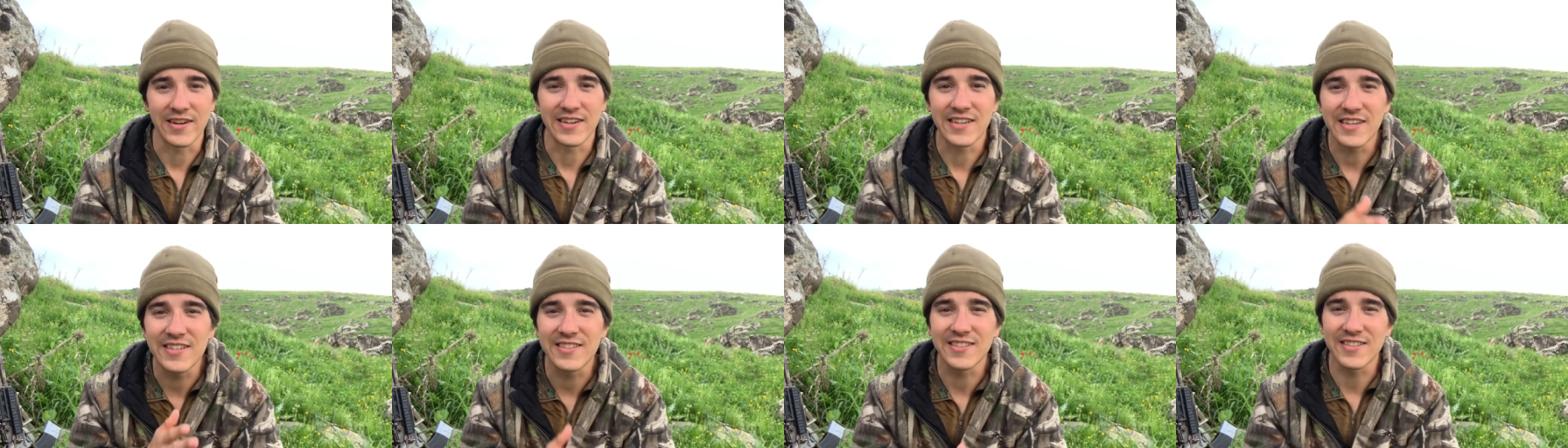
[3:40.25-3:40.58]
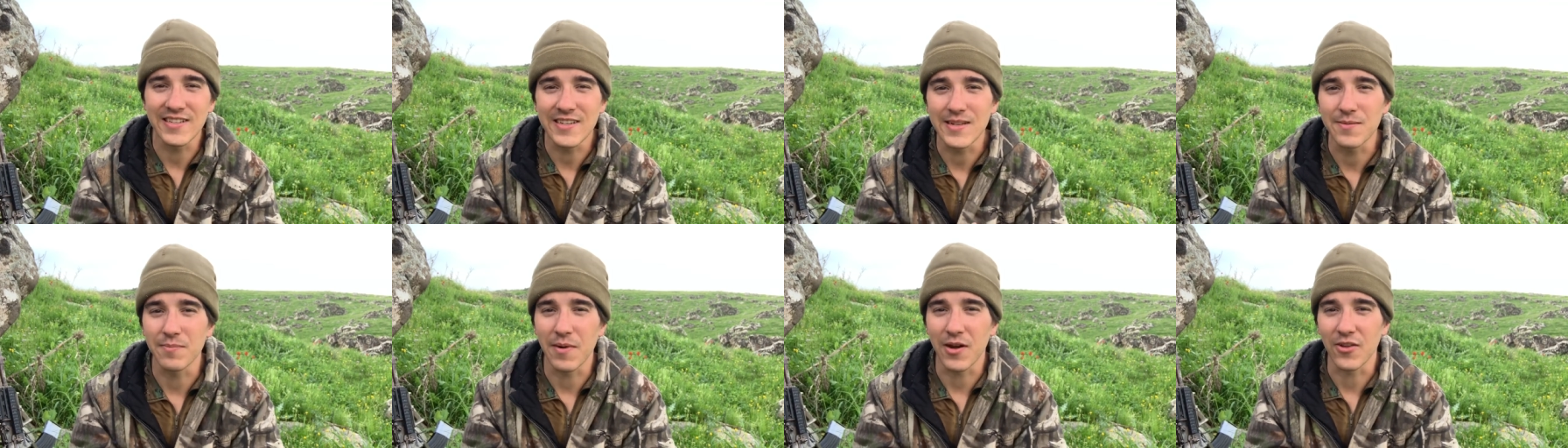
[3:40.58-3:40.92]
I need to
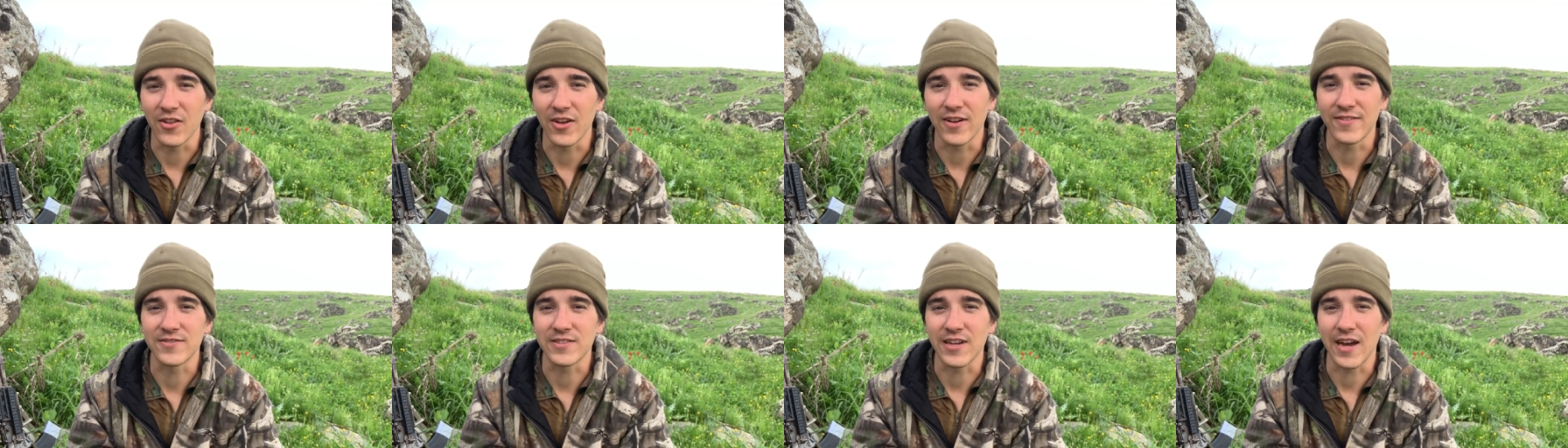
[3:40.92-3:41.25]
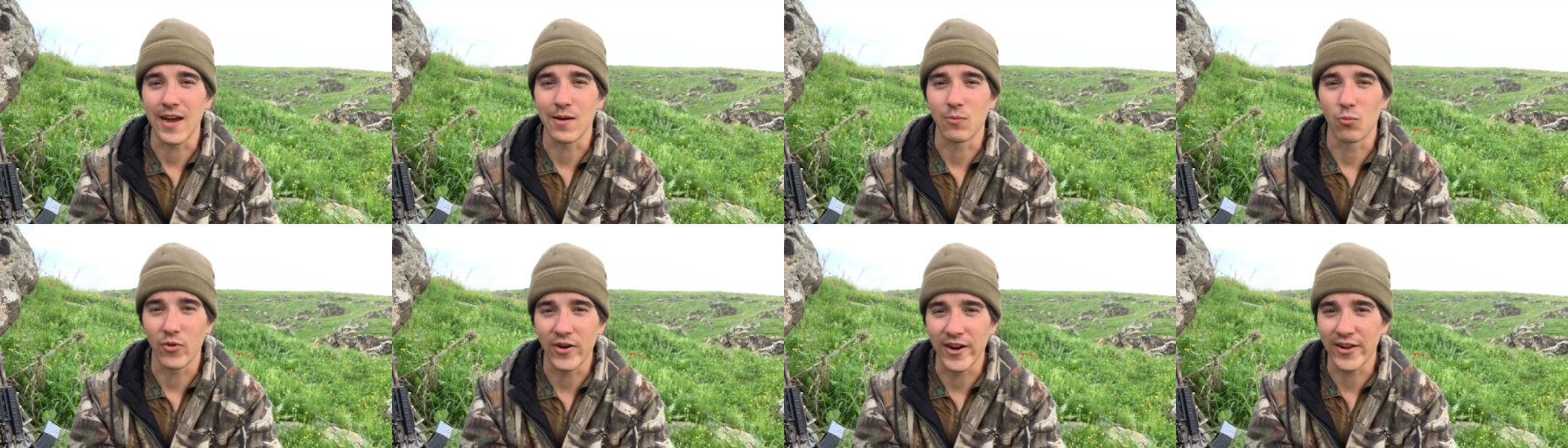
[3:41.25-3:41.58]
see in my
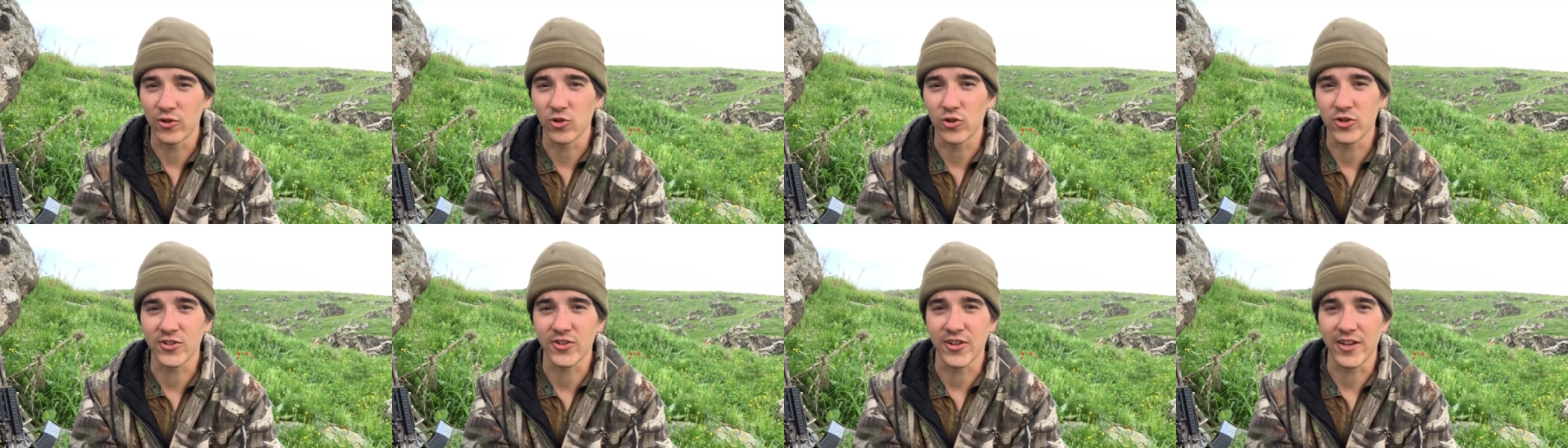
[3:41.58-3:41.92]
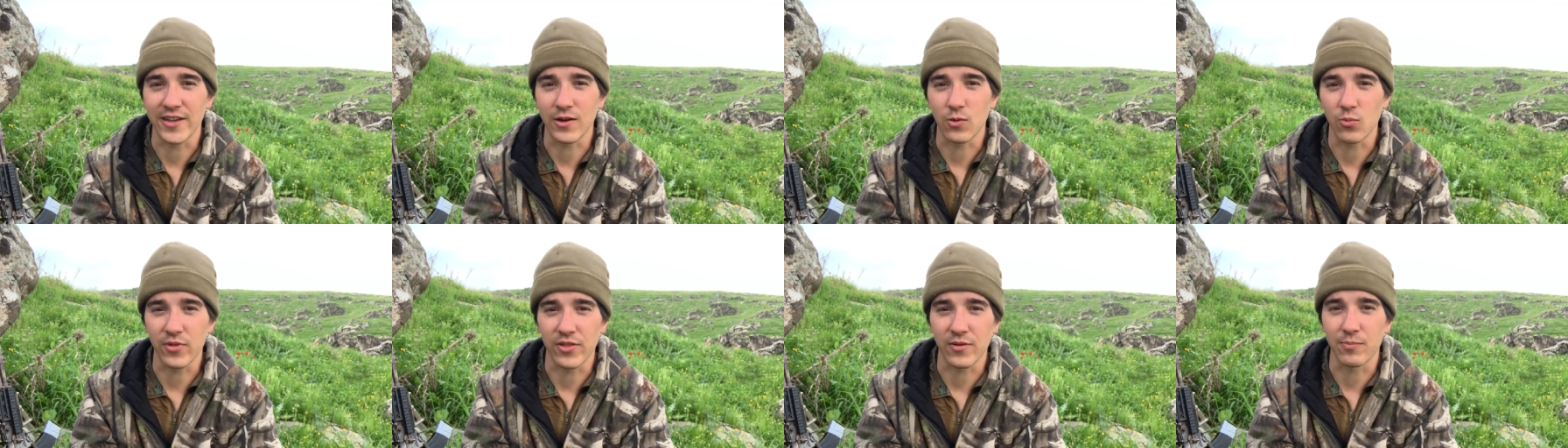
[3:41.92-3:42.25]
lifetime what I look
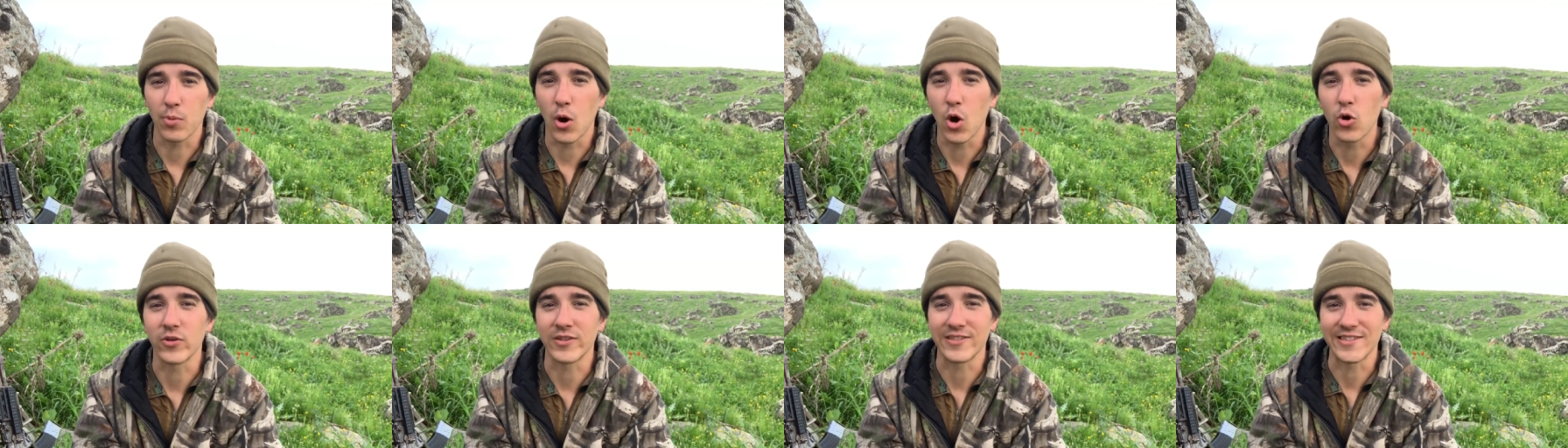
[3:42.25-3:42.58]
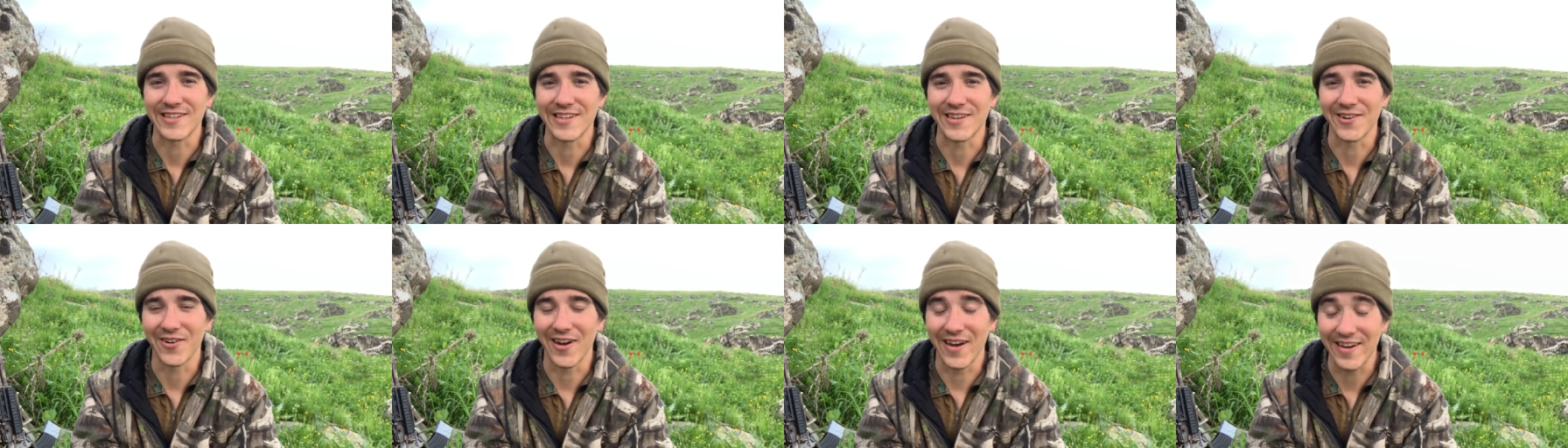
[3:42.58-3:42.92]
like with a
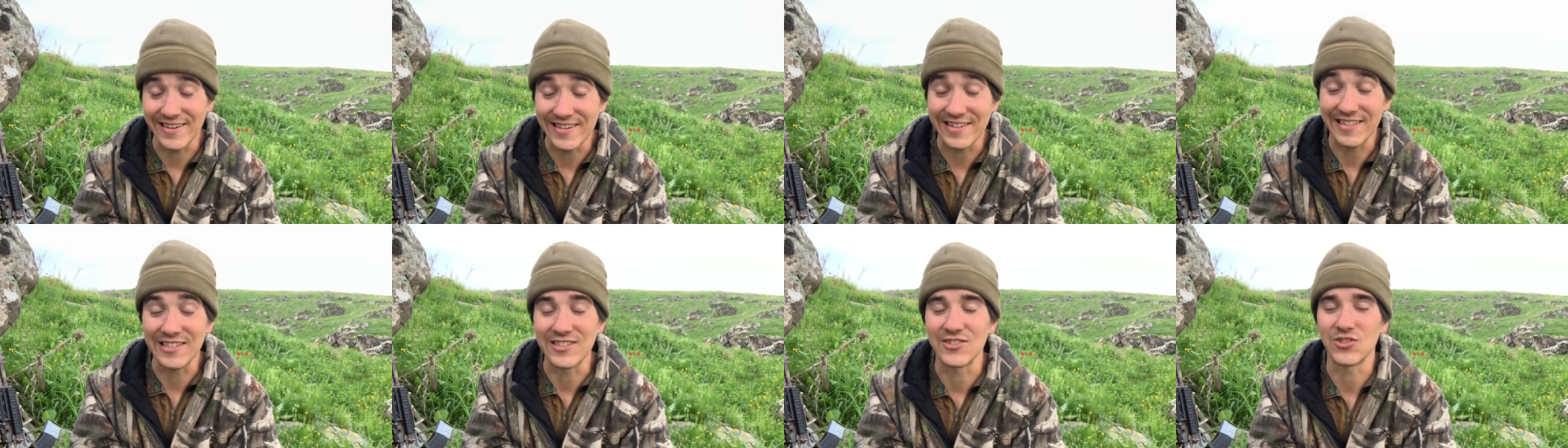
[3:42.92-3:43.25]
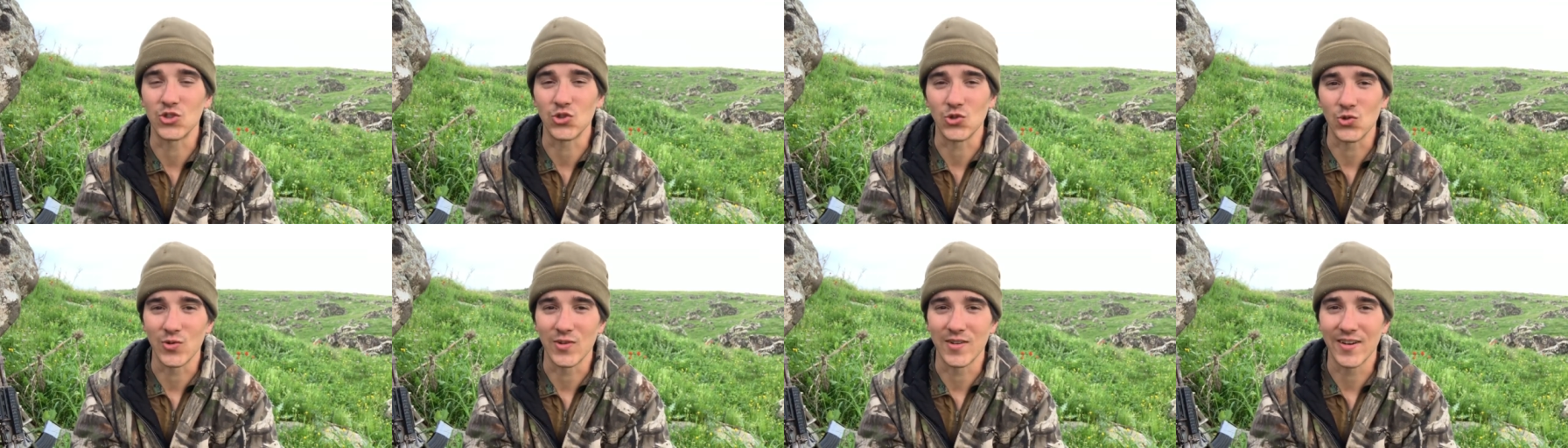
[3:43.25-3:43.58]
ponytail. I need
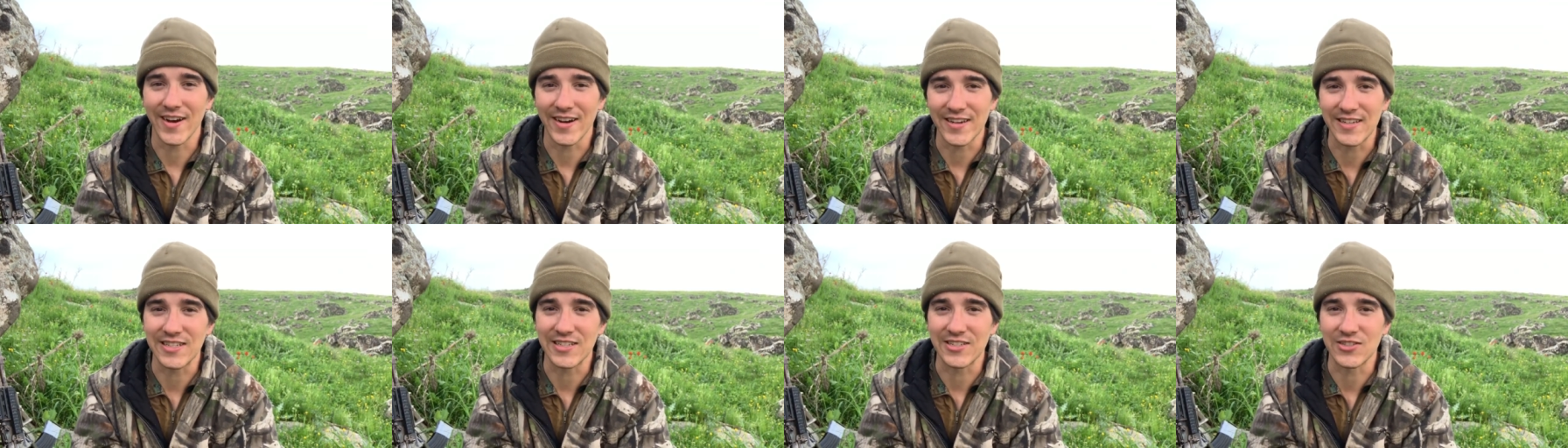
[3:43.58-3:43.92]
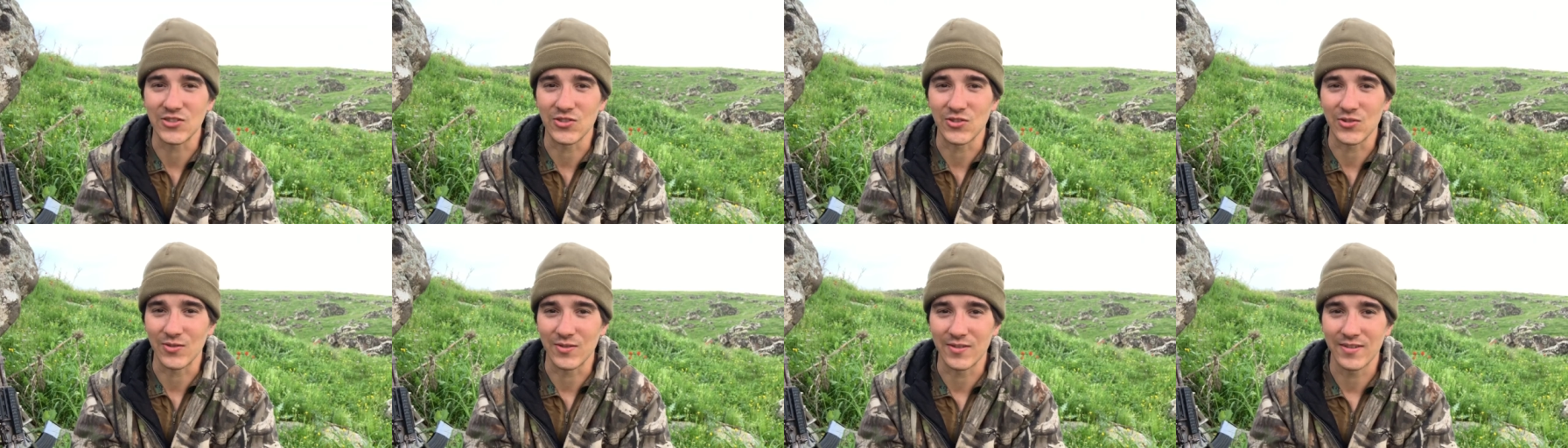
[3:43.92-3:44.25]
to, I
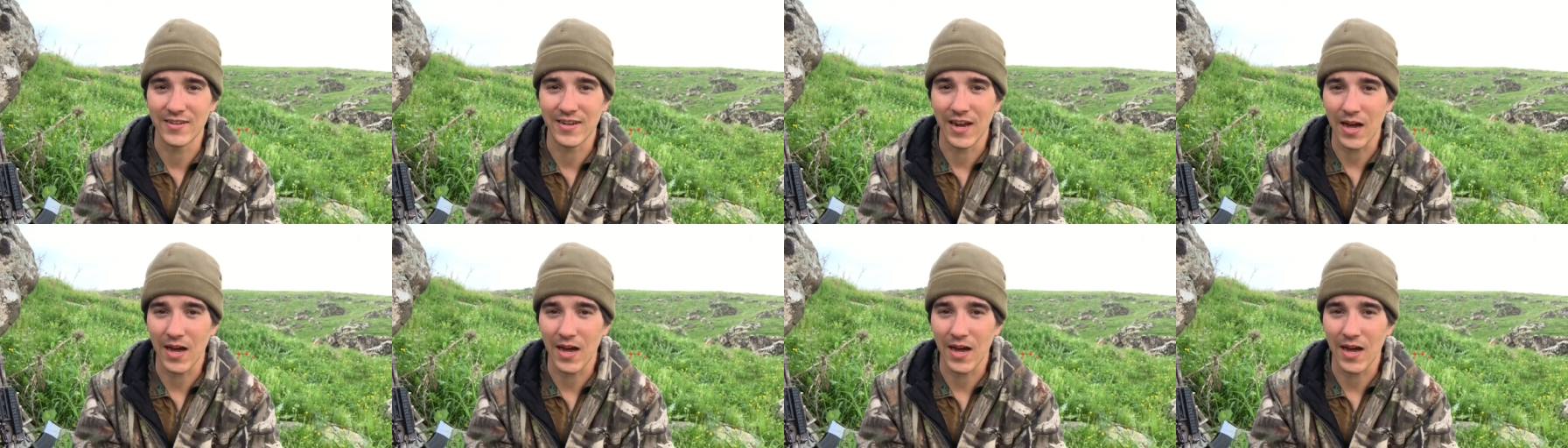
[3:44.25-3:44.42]
need to.